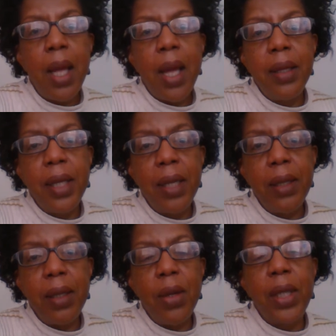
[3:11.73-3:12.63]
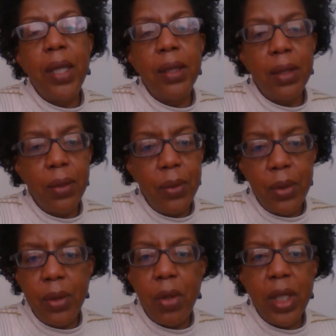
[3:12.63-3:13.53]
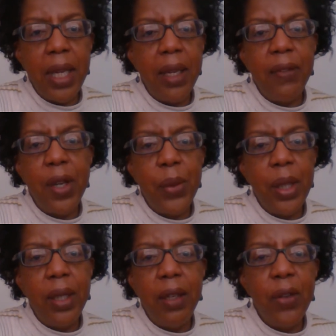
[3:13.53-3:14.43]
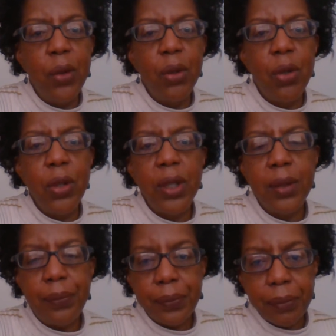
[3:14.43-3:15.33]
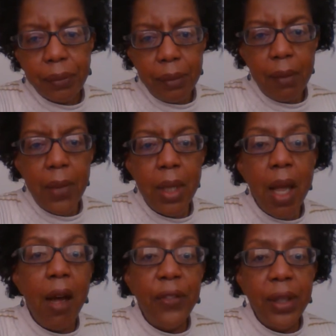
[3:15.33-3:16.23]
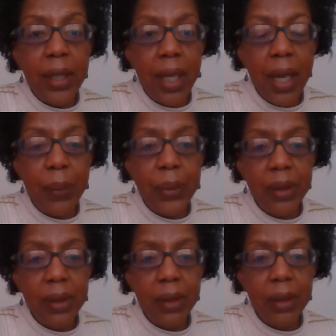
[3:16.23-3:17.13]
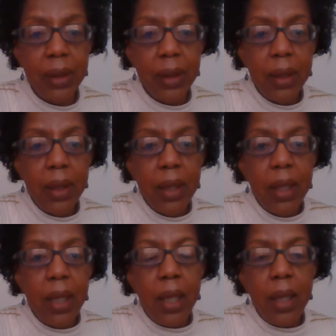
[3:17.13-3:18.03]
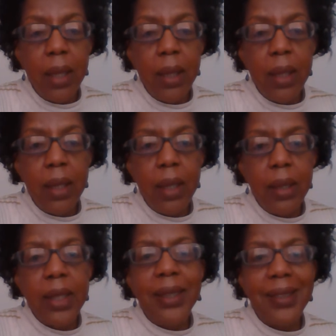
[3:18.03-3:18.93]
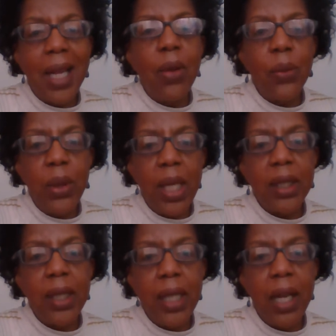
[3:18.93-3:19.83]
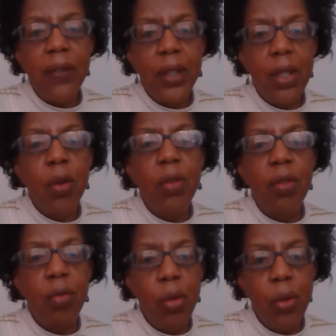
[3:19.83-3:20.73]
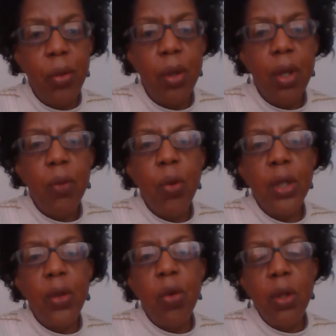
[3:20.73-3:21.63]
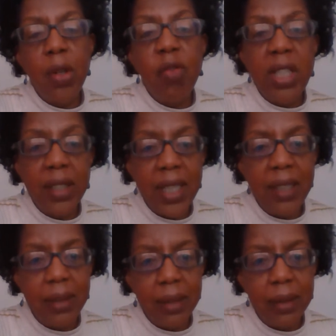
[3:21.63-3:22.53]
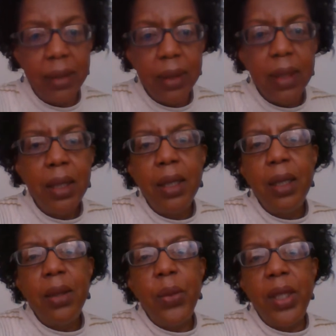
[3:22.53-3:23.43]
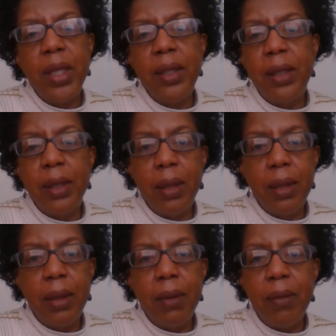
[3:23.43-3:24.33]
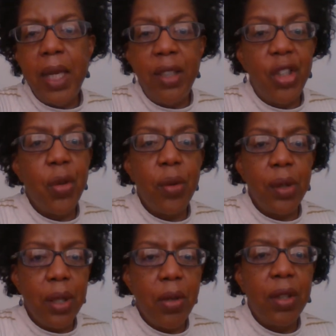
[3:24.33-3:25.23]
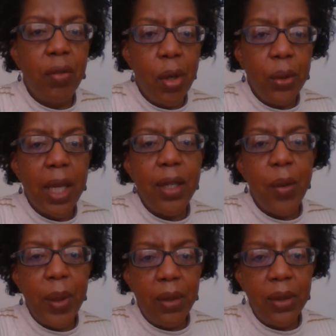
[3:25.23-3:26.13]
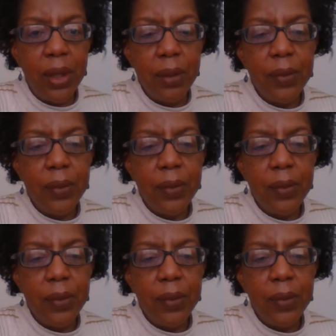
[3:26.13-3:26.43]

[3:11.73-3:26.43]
And then, okay, so you've got the air vibrating the vocal cords. After that happens, uh, the sound will actually have to go through what you call your resonators, which is, in short, your throat and your mouth,